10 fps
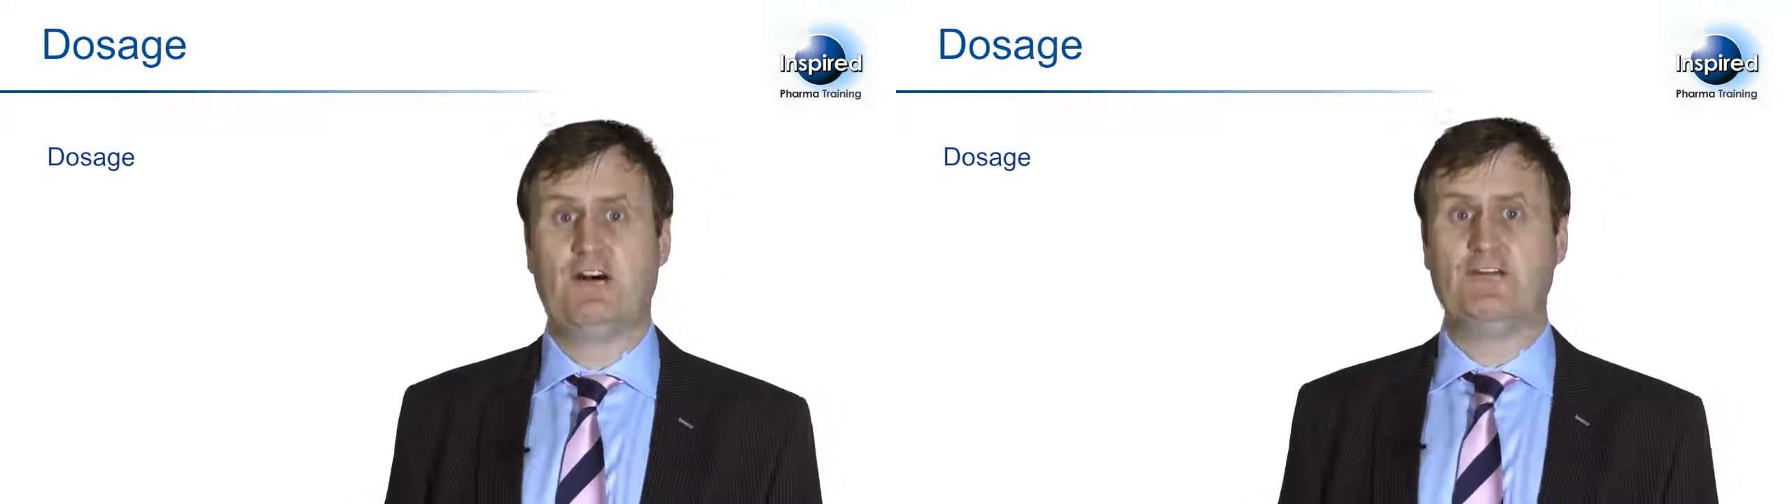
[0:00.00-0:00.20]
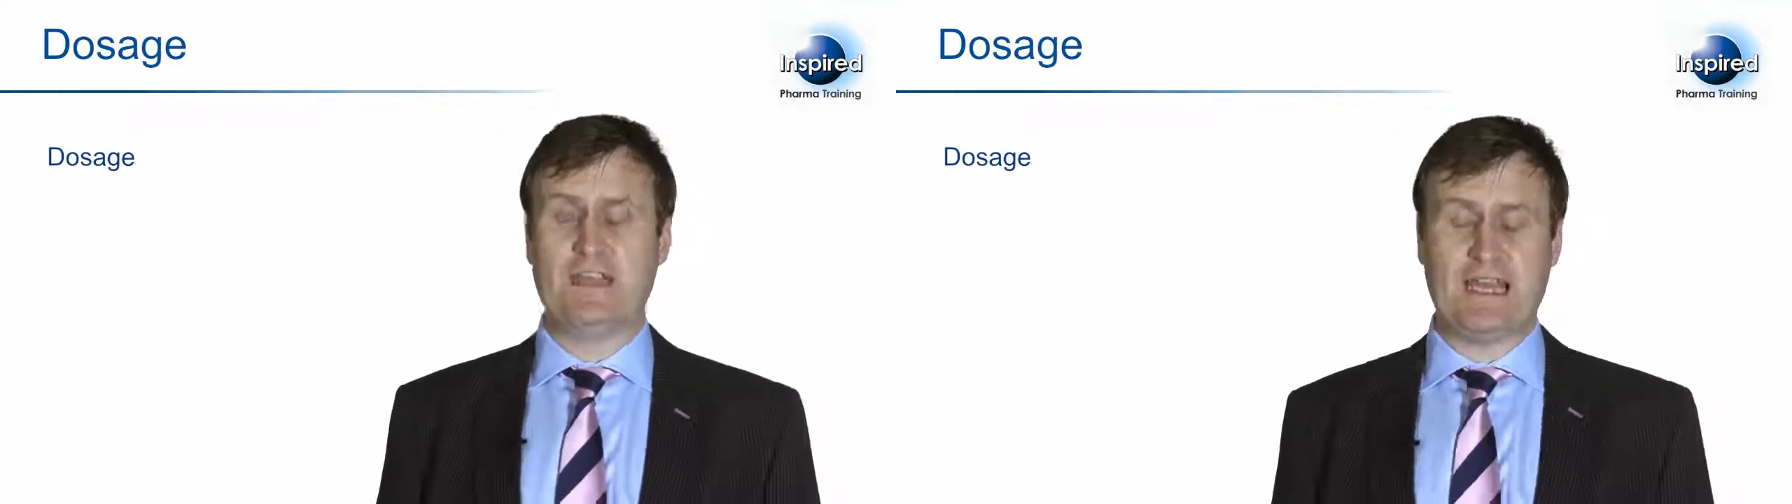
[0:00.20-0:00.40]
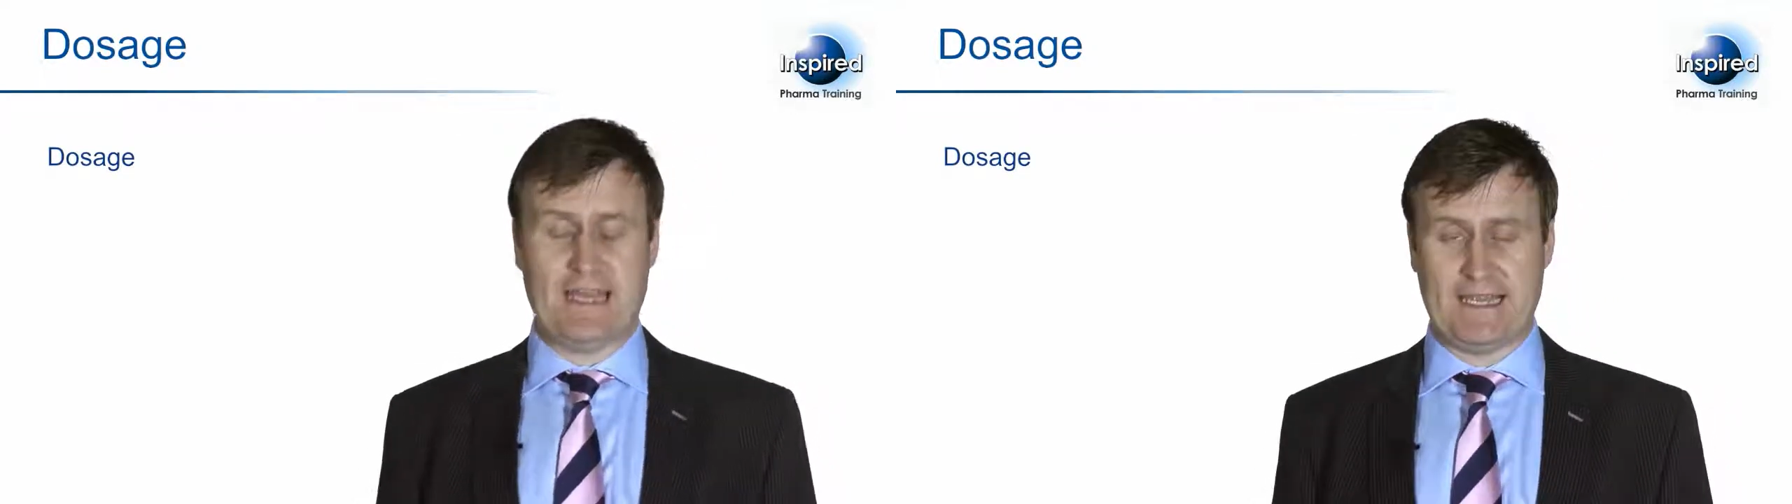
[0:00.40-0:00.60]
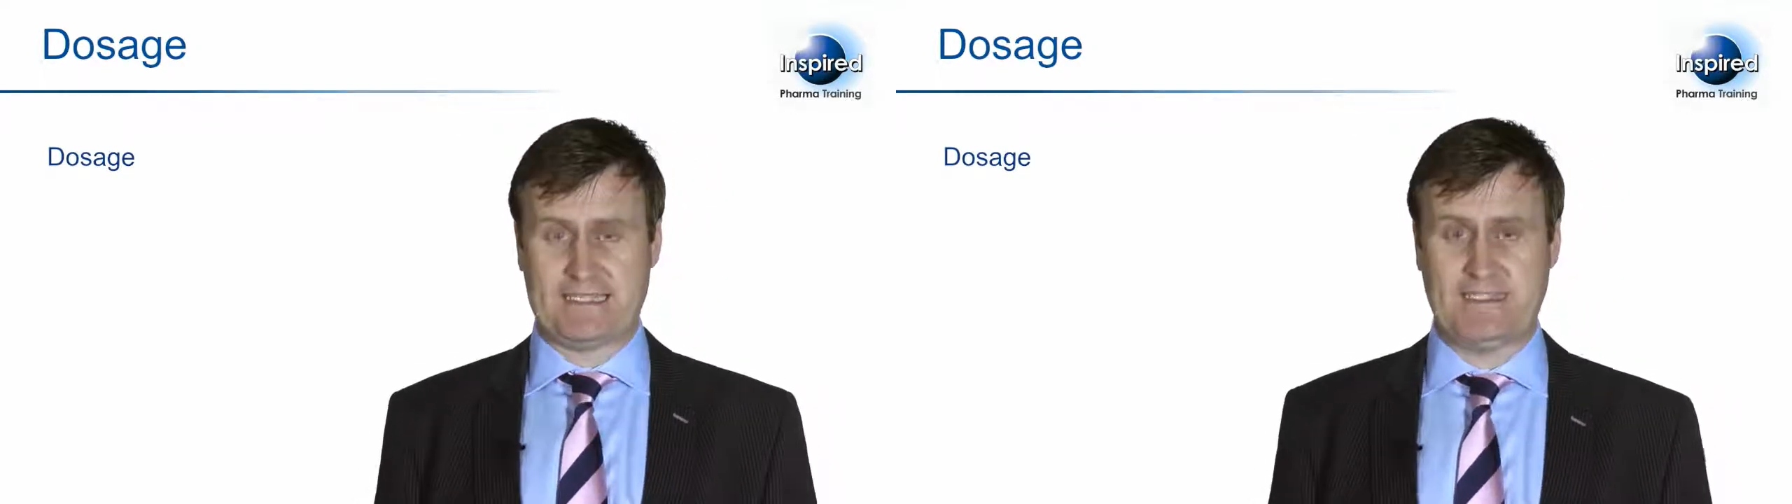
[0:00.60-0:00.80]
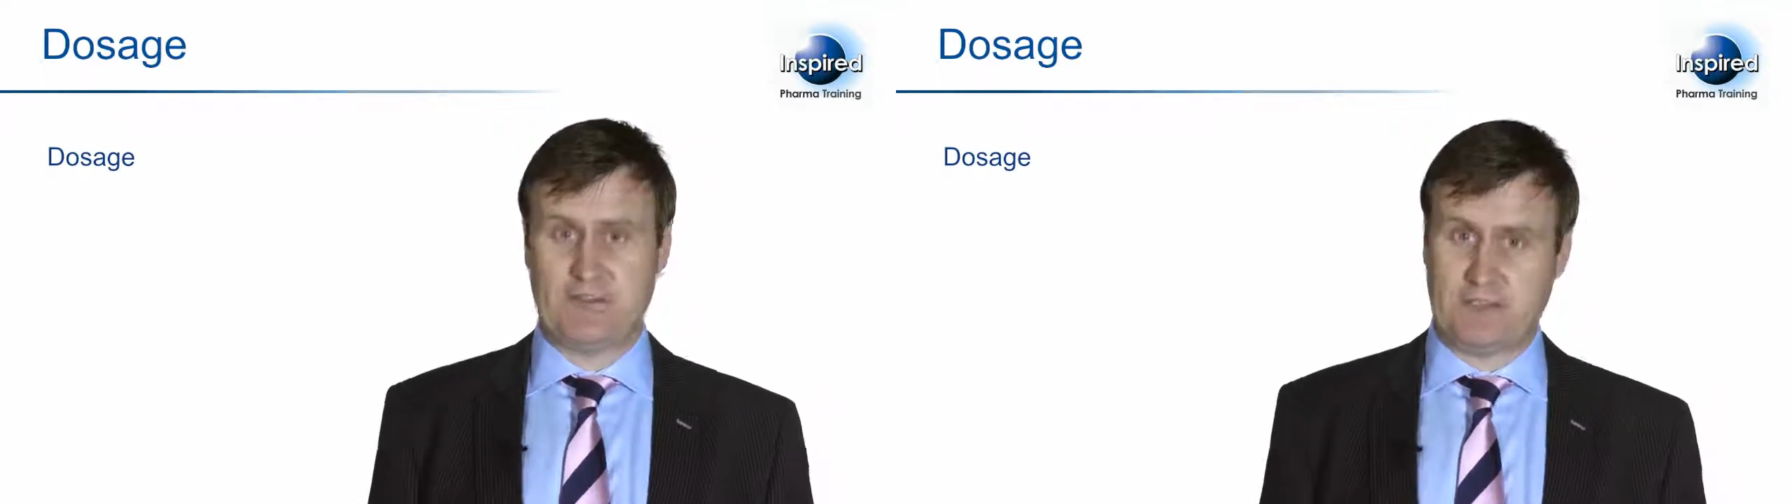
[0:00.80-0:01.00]
of the
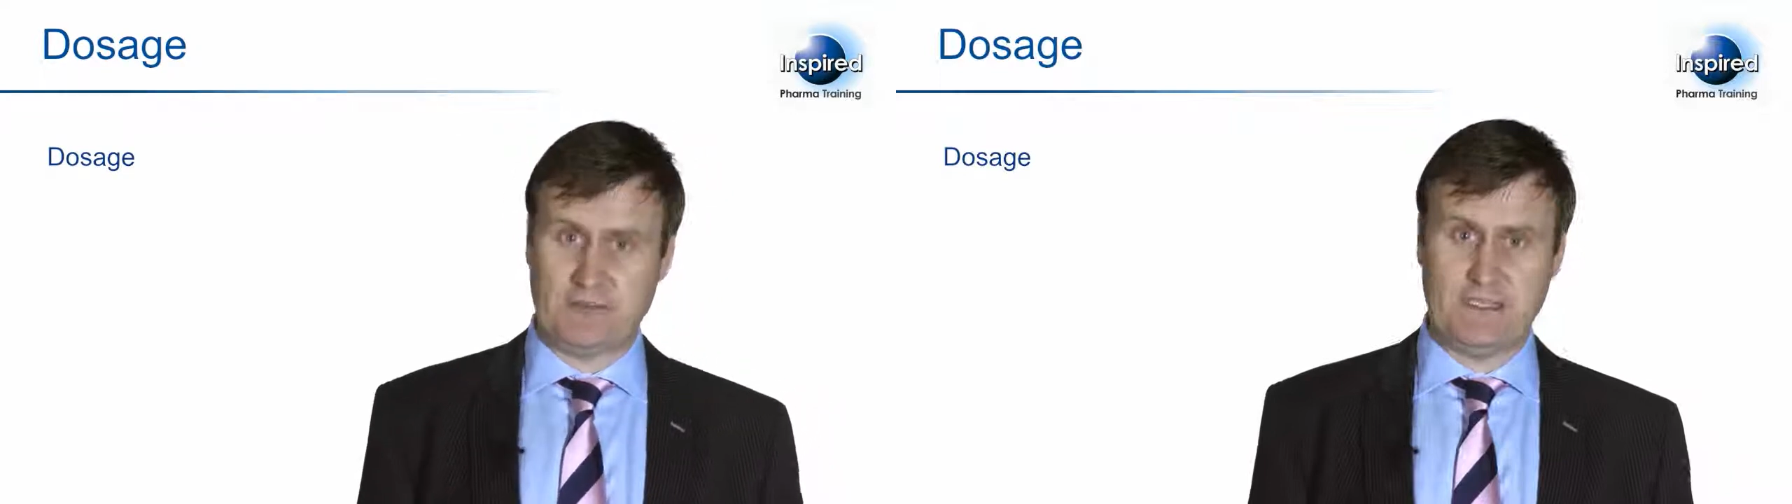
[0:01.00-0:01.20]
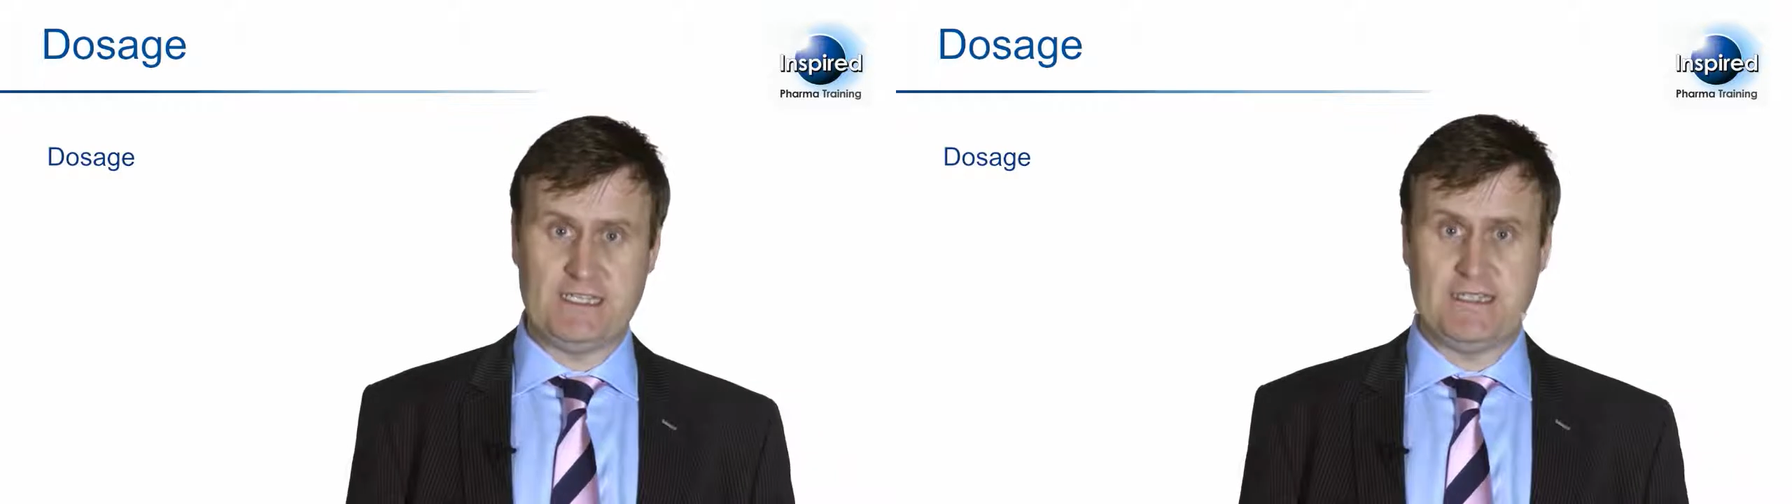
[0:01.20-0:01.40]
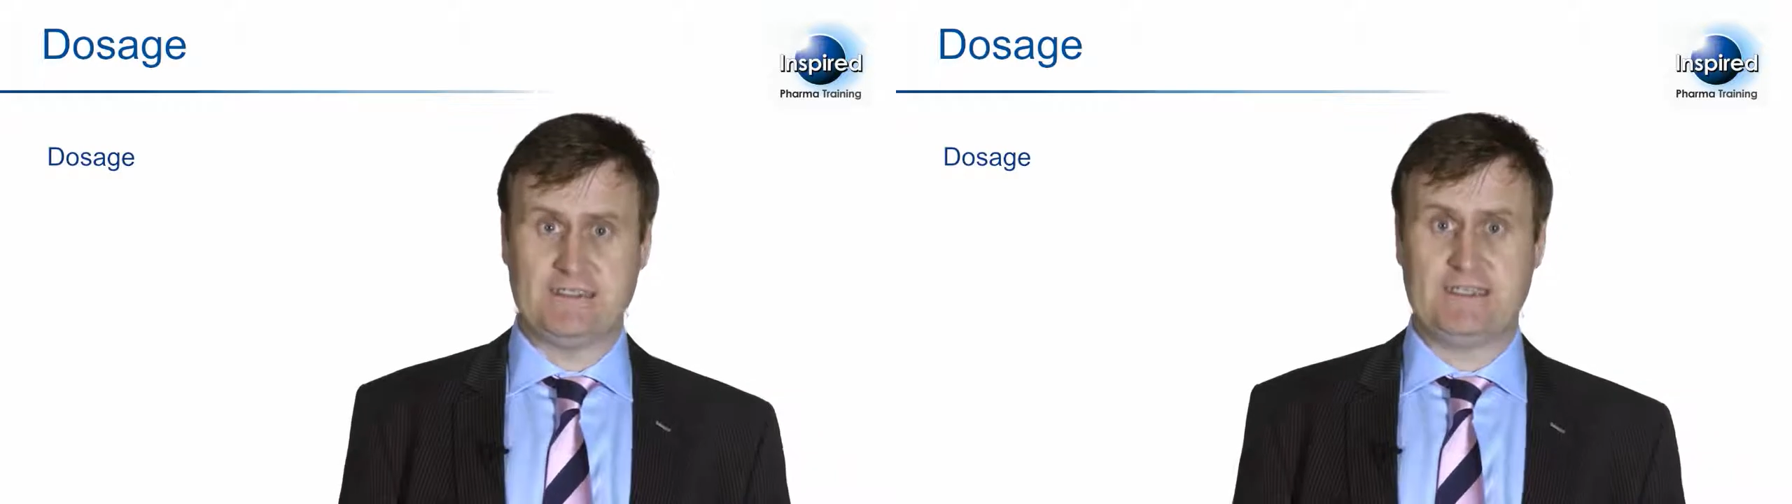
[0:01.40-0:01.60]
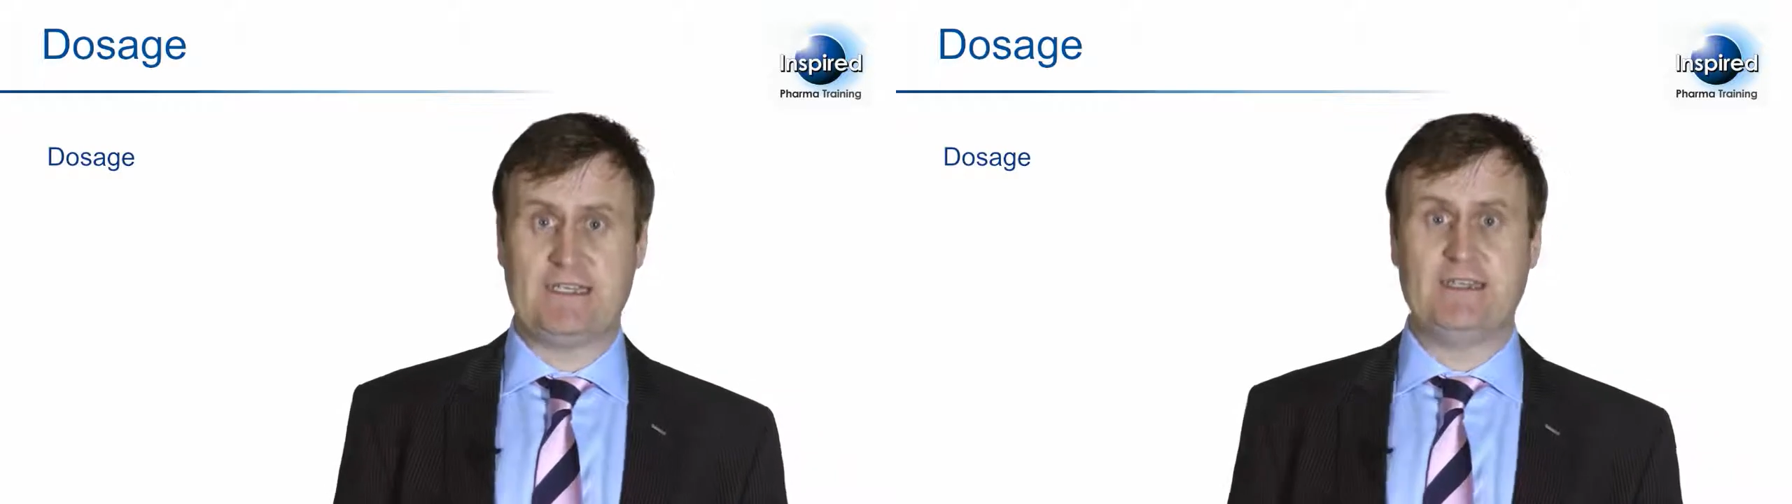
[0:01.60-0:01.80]
active ingredient